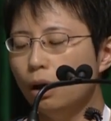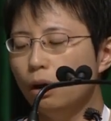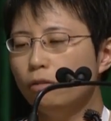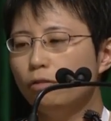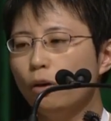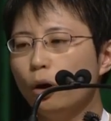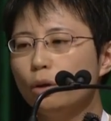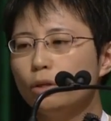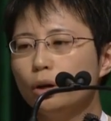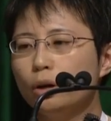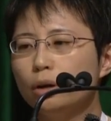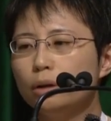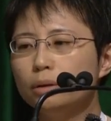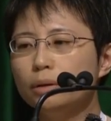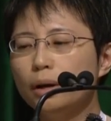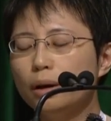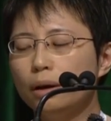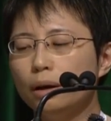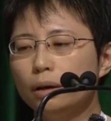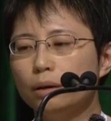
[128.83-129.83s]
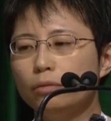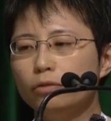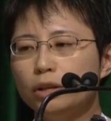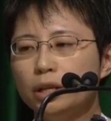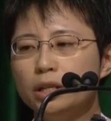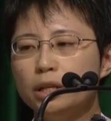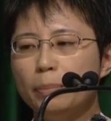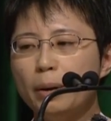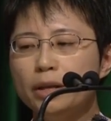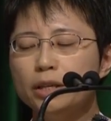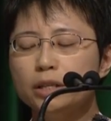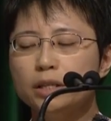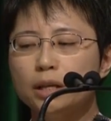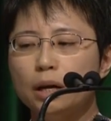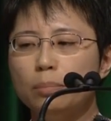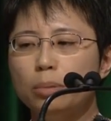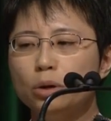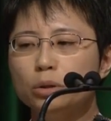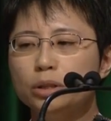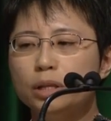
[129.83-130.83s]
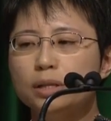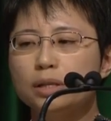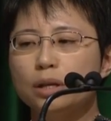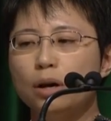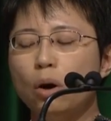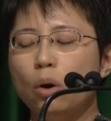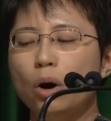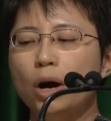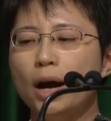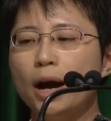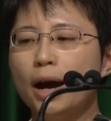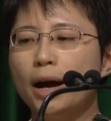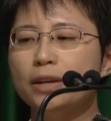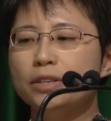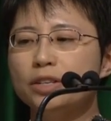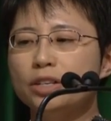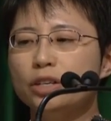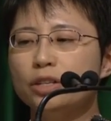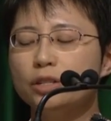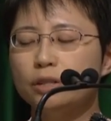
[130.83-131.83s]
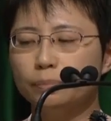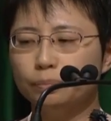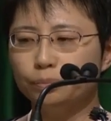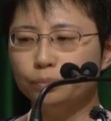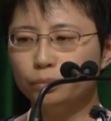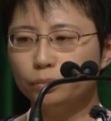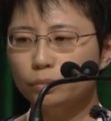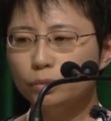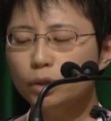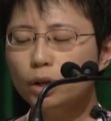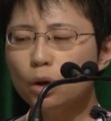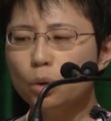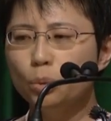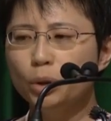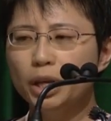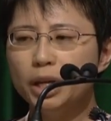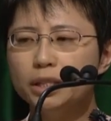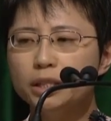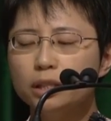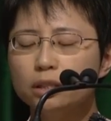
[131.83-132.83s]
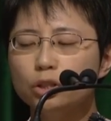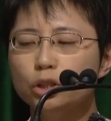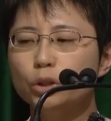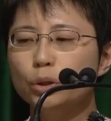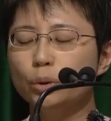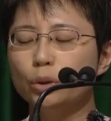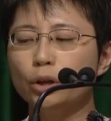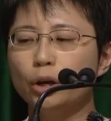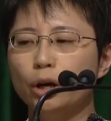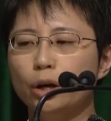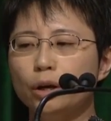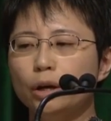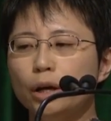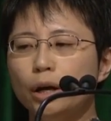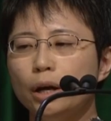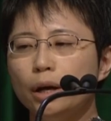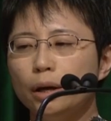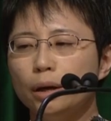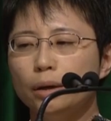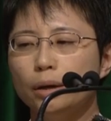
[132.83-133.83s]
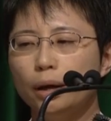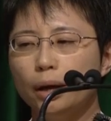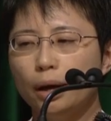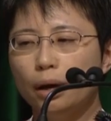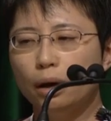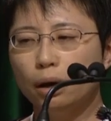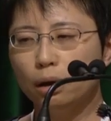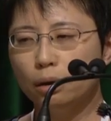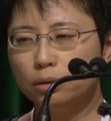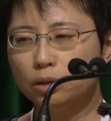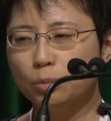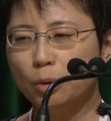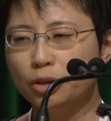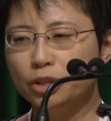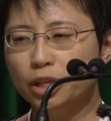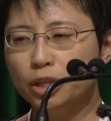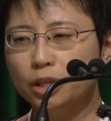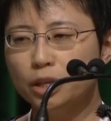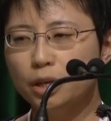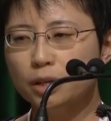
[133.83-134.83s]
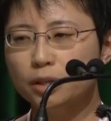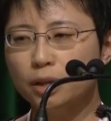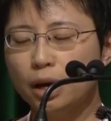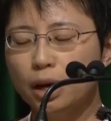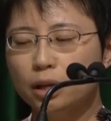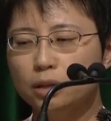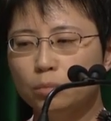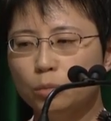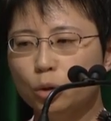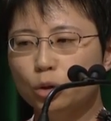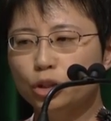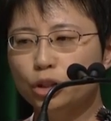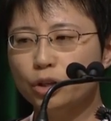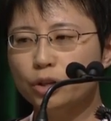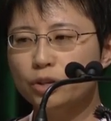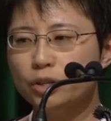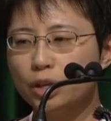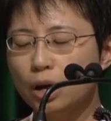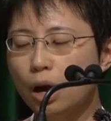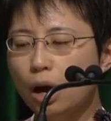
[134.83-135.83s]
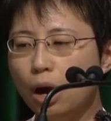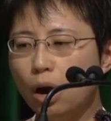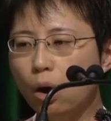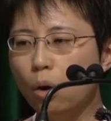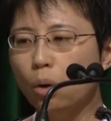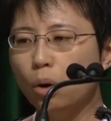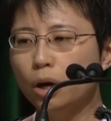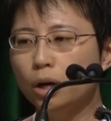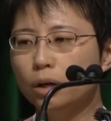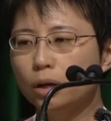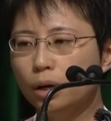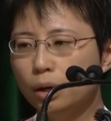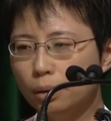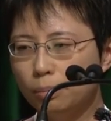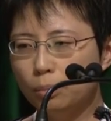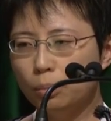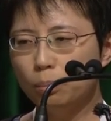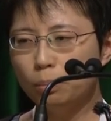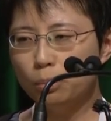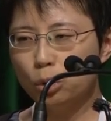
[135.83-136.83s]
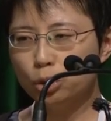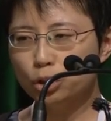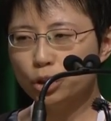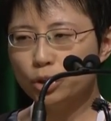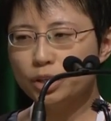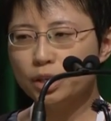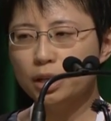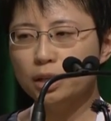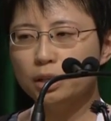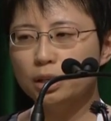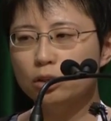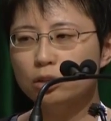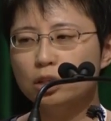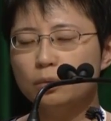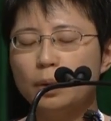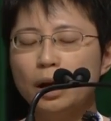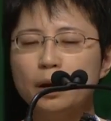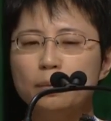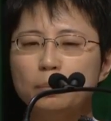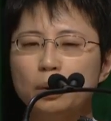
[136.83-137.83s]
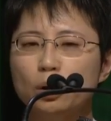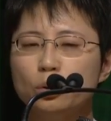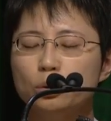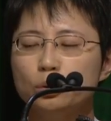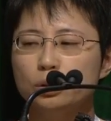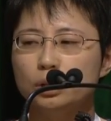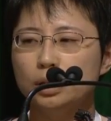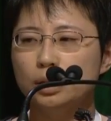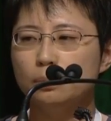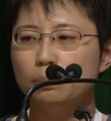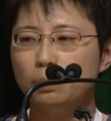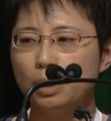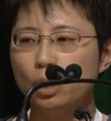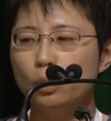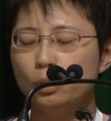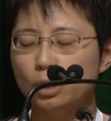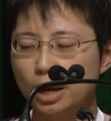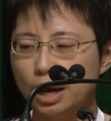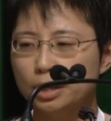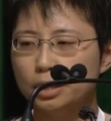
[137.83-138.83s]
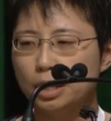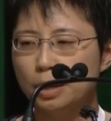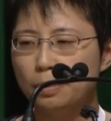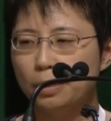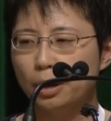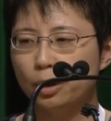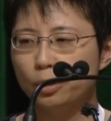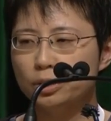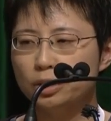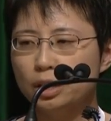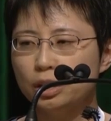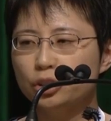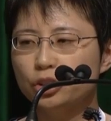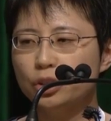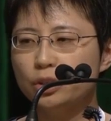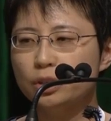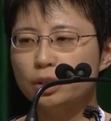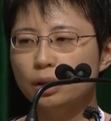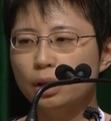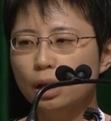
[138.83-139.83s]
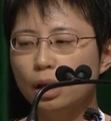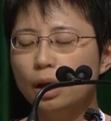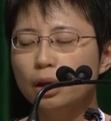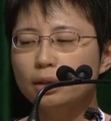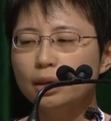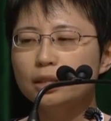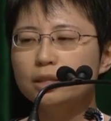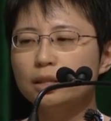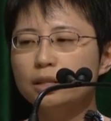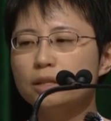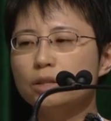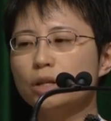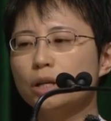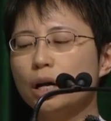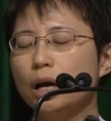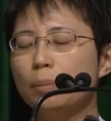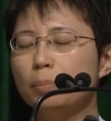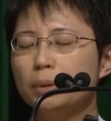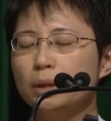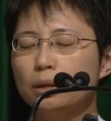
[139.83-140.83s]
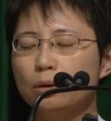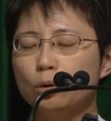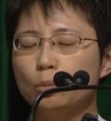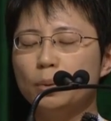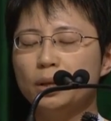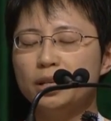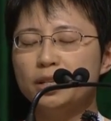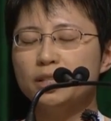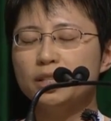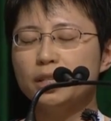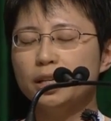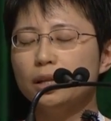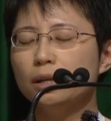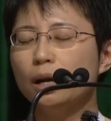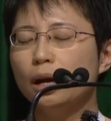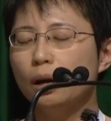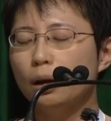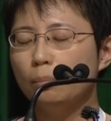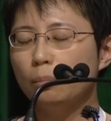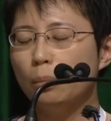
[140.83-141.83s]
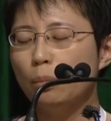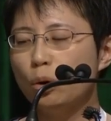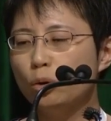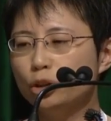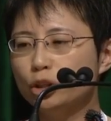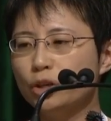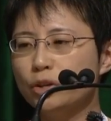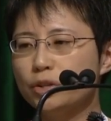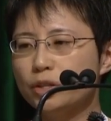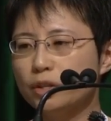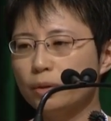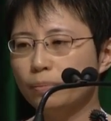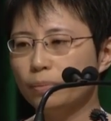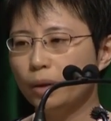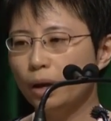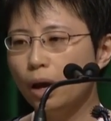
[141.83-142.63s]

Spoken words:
For the independent components or ICs related to the spontaneous head motions or motions induced by cardiac pulsations, that is the cardioballistic motions.